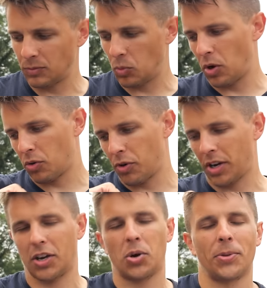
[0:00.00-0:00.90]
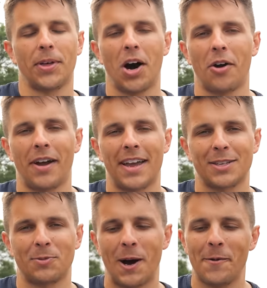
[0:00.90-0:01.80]
We're going to record the heart rate
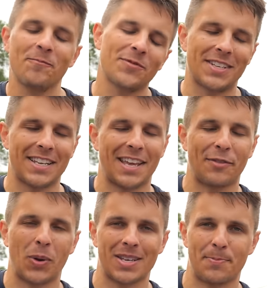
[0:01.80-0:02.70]
as well, so let's have a quick